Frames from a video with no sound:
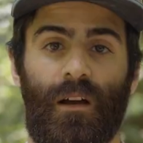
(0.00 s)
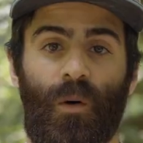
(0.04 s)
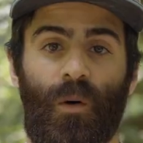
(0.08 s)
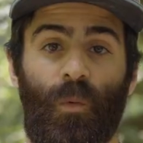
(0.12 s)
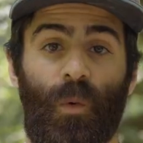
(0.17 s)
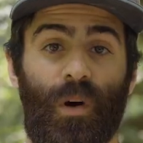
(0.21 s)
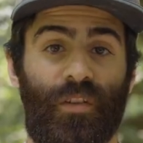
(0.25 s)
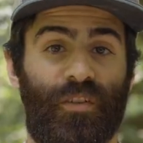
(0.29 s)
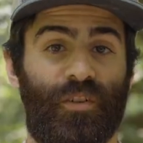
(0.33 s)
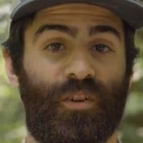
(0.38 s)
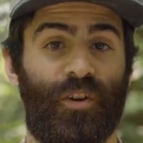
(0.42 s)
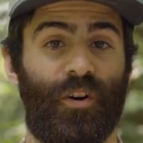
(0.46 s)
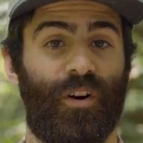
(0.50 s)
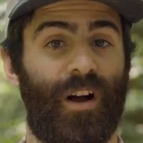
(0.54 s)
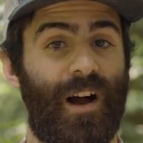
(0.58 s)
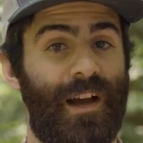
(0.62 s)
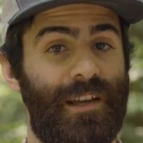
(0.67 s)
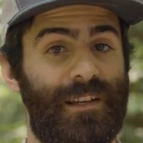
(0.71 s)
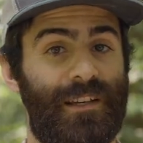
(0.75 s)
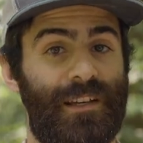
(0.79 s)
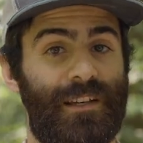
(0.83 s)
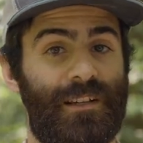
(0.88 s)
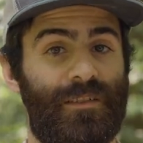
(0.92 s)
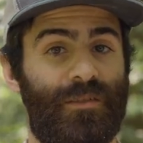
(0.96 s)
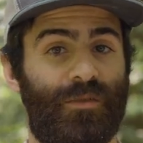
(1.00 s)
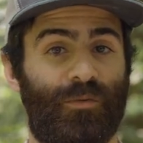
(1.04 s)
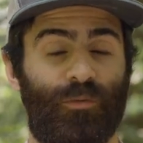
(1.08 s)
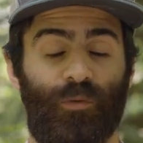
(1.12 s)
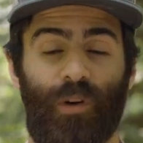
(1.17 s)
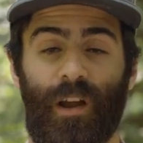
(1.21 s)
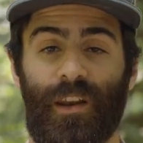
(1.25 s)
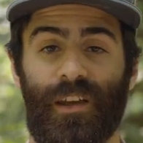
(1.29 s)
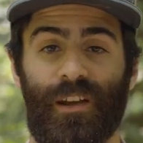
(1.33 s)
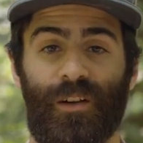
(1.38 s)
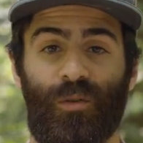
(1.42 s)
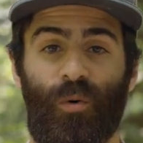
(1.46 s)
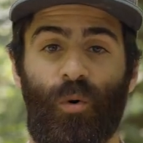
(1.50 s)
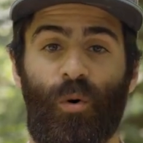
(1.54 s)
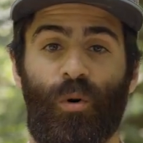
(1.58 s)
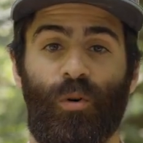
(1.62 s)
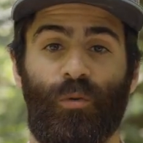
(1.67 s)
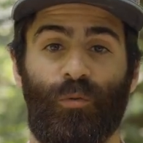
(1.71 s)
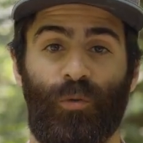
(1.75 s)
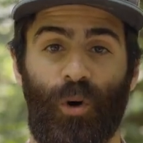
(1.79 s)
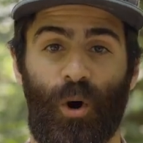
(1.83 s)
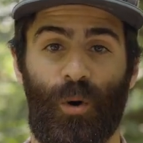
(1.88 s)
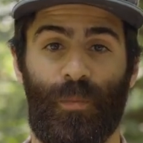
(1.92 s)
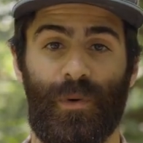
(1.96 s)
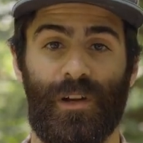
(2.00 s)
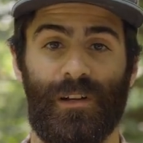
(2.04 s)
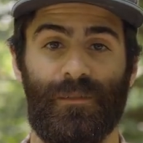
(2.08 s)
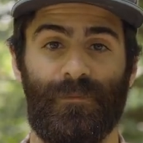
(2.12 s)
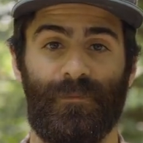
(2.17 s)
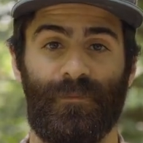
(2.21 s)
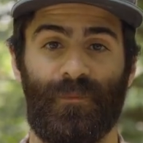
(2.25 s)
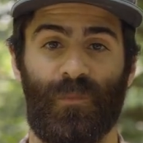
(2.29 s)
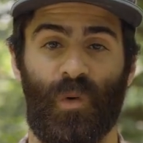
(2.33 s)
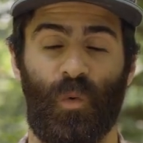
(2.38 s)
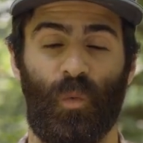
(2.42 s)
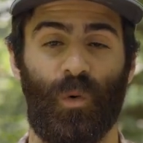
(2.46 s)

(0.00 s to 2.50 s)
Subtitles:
Whether you're hiking, running, or roaming,